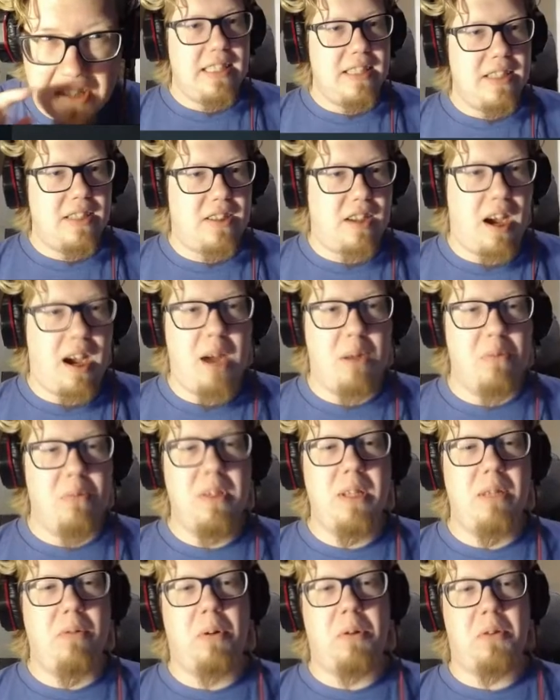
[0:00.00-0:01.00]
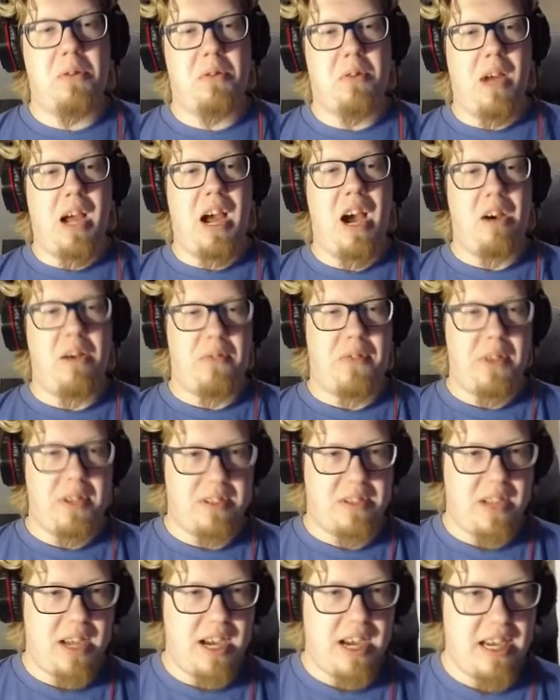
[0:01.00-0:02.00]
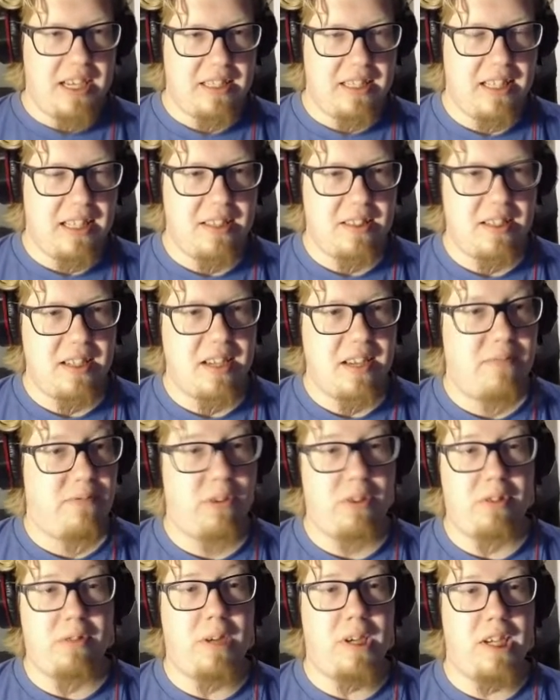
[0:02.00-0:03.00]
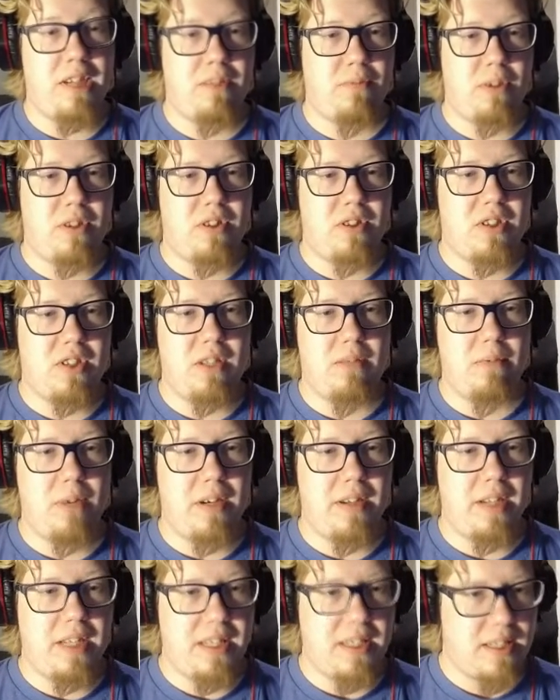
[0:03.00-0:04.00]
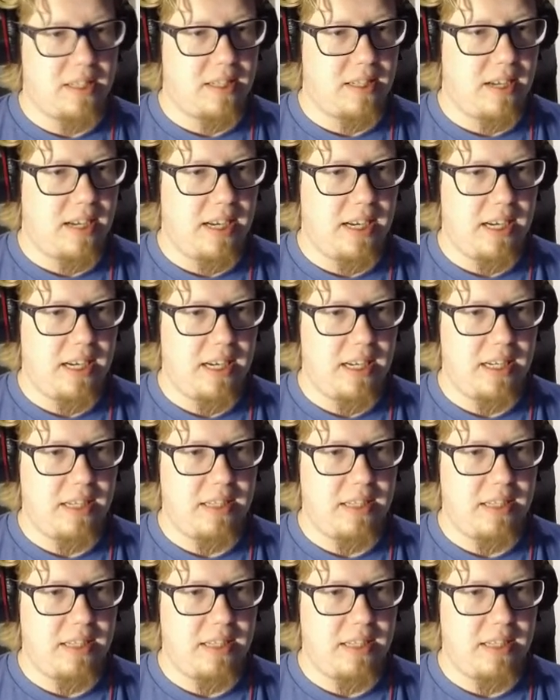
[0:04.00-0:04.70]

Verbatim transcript: So I really want to try out this, and let's see. First of all, I just want to see where he is, and